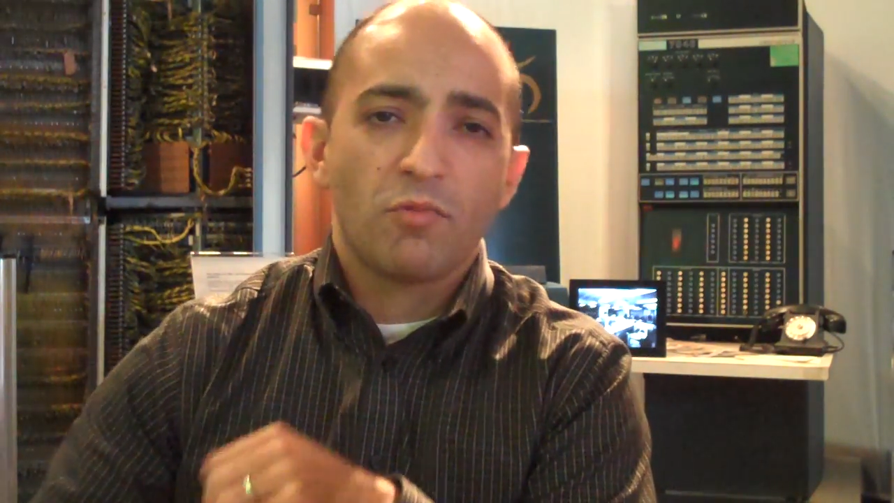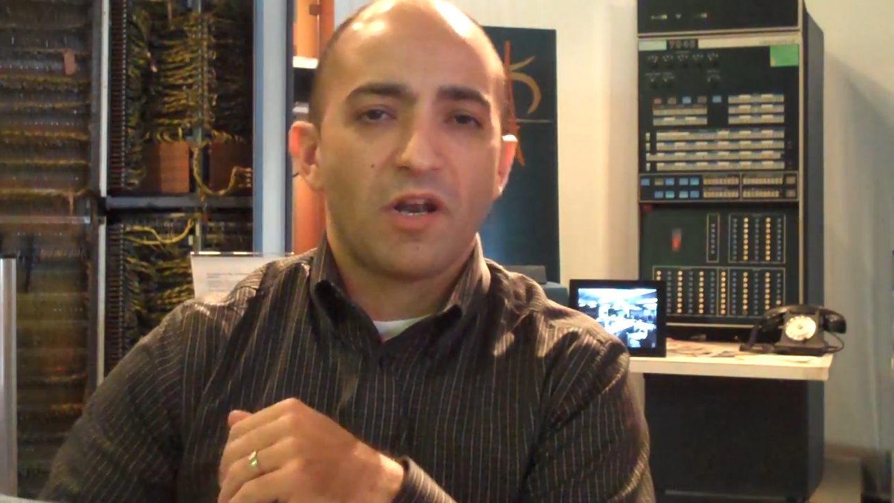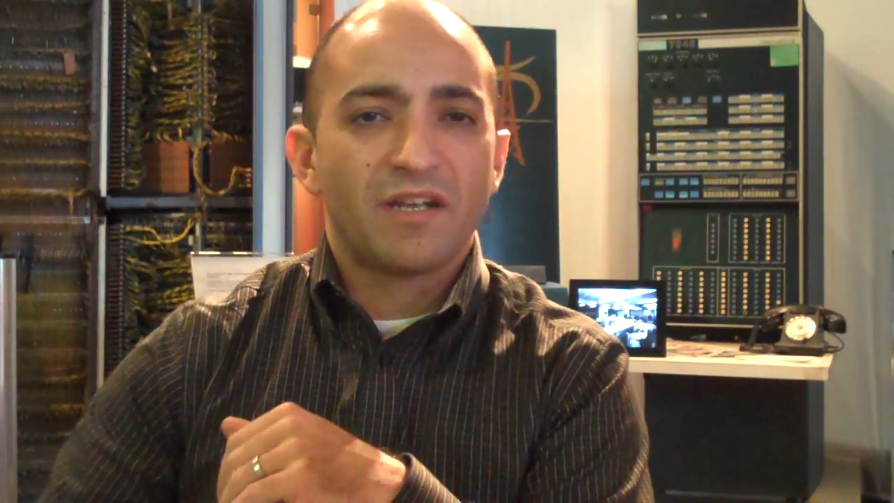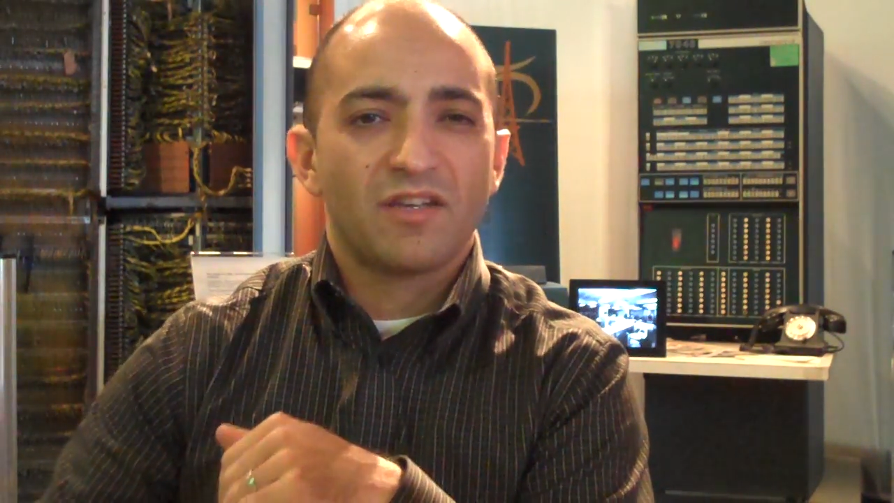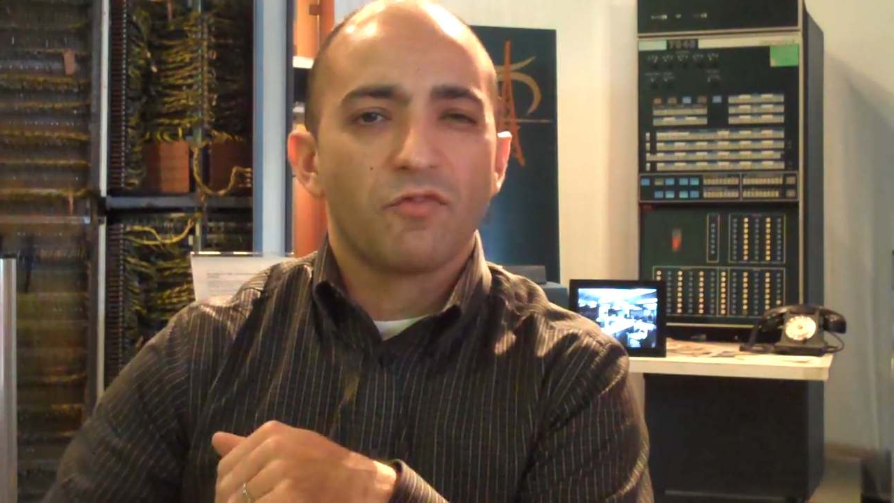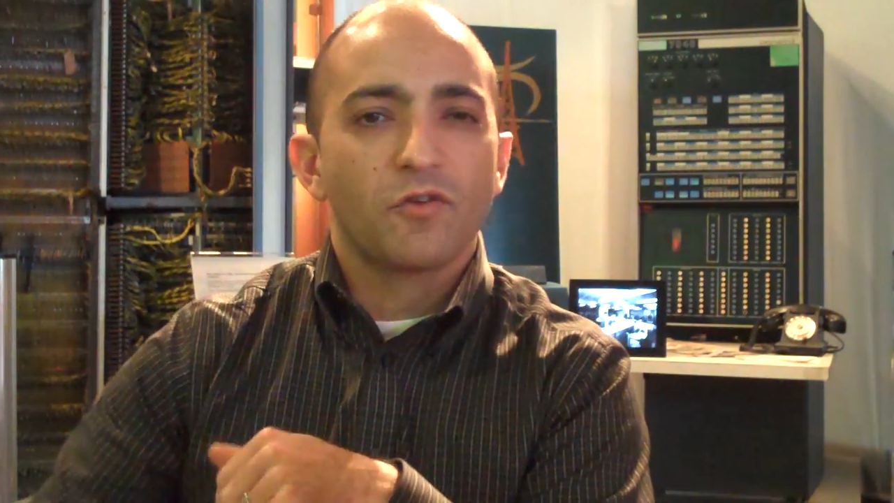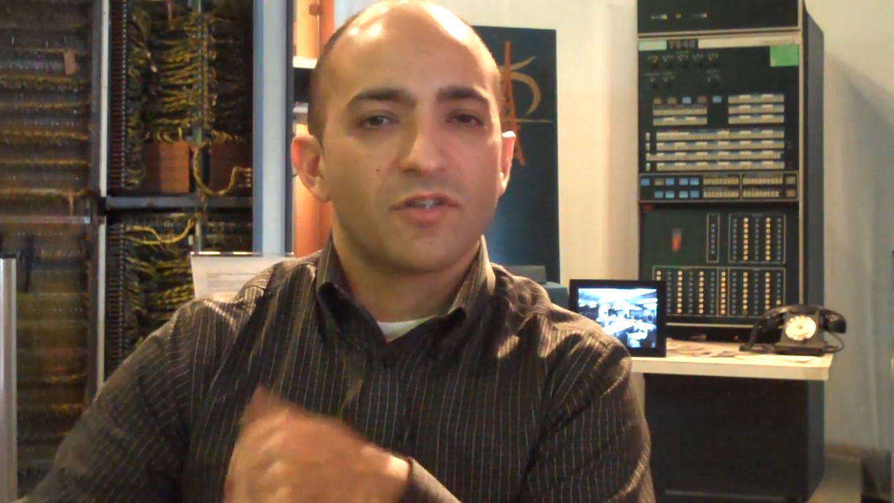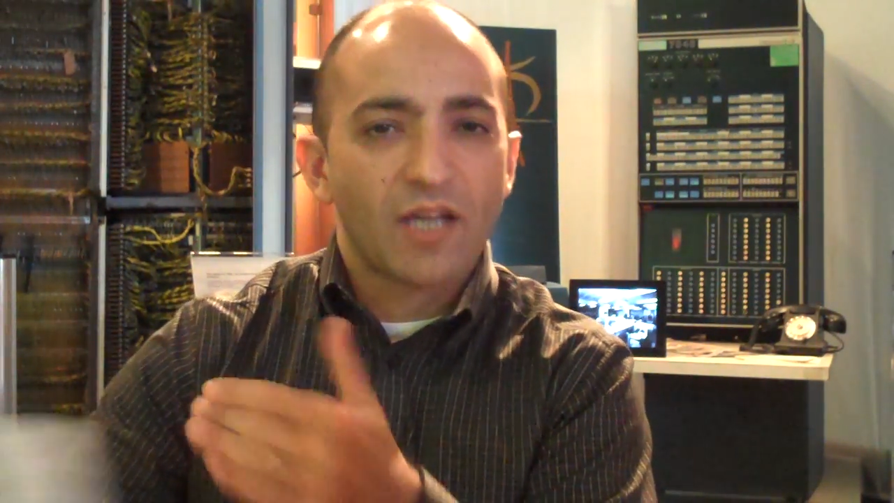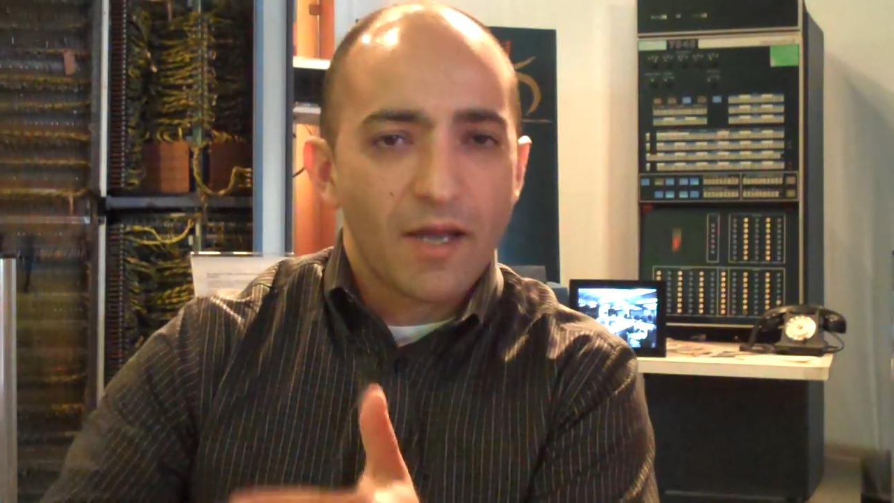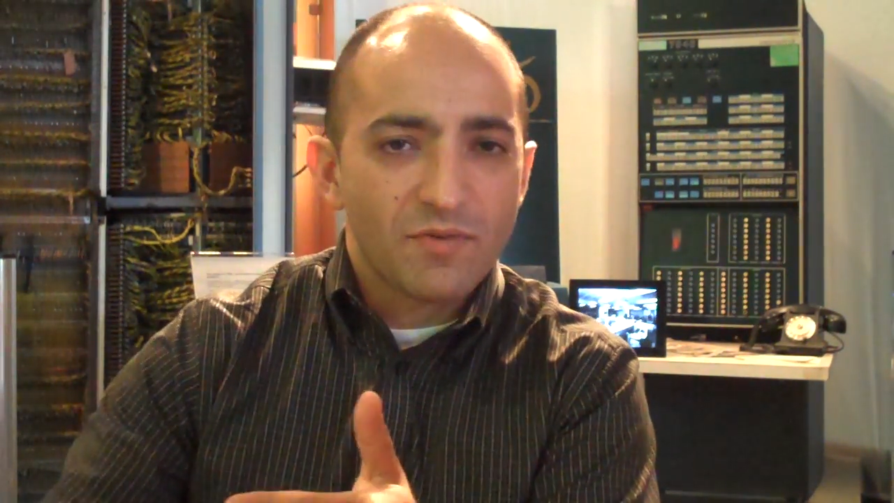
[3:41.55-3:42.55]
but in
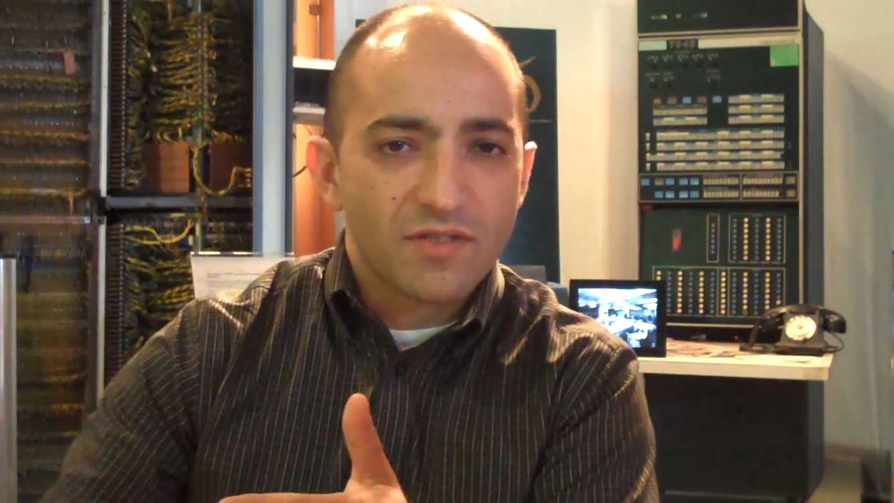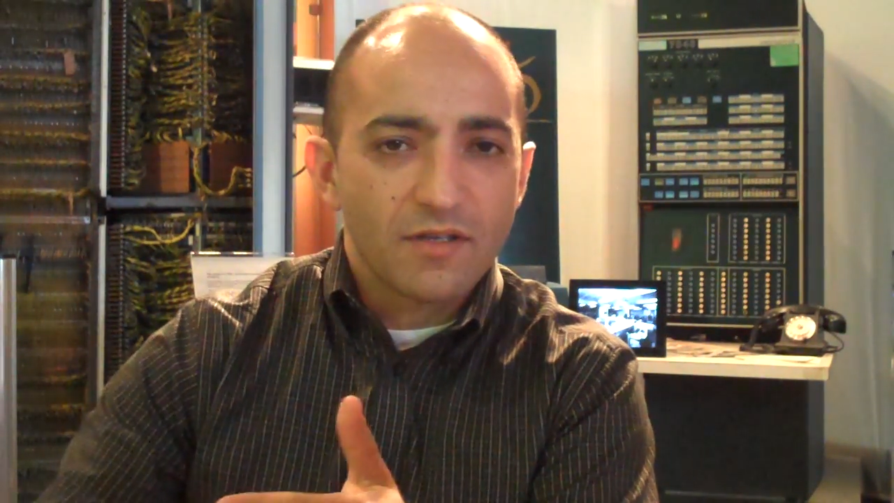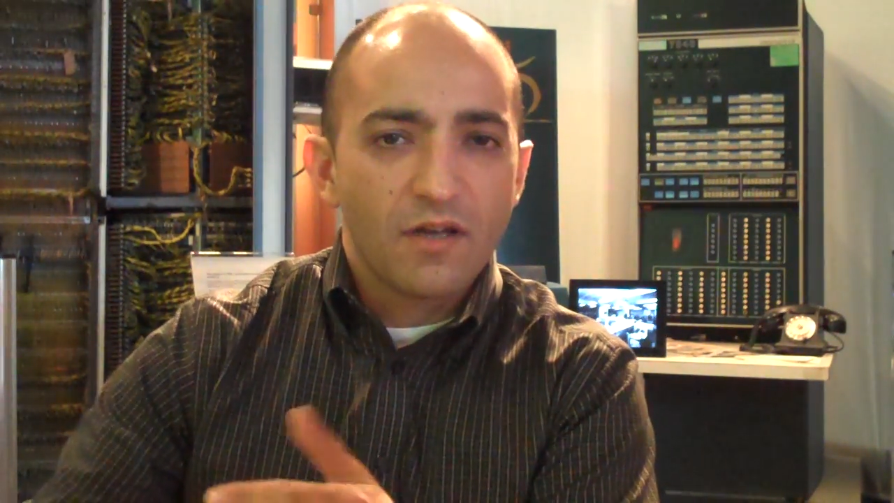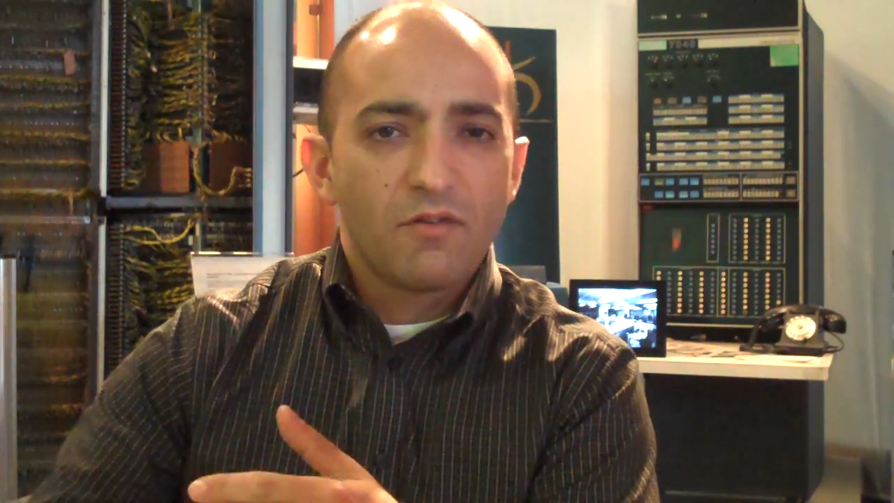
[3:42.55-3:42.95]
different types,